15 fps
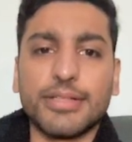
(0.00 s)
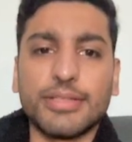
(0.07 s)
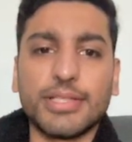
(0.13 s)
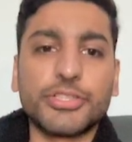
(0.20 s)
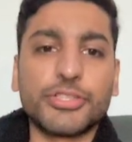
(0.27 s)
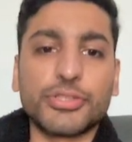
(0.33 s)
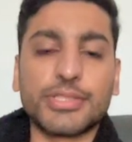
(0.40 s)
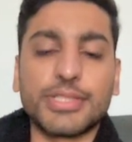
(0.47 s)

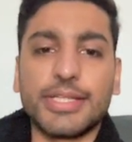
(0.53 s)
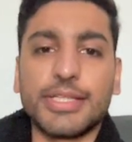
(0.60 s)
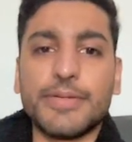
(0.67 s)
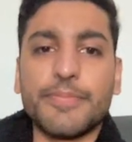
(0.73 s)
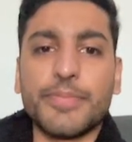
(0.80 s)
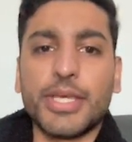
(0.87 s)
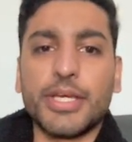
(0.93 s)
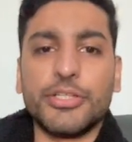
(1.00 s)
Let's just say
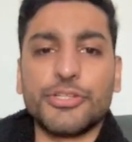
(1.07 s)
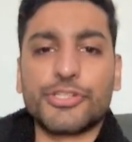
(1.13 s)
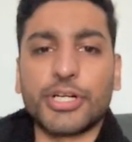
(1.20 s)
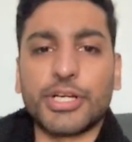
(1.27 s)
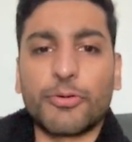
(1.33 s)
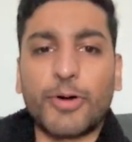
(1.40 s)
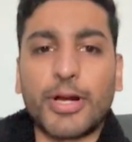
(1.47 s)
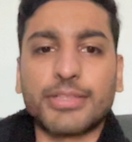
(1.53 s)
you're trying
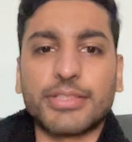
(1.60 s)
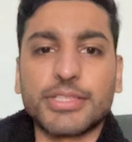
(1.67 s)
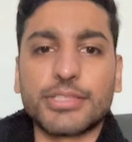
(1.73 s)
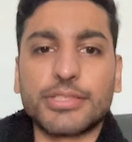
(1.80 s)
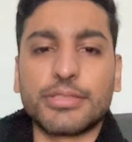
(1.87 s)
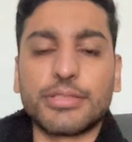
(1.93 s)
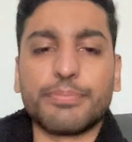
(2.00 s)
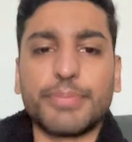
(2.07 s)
to rank this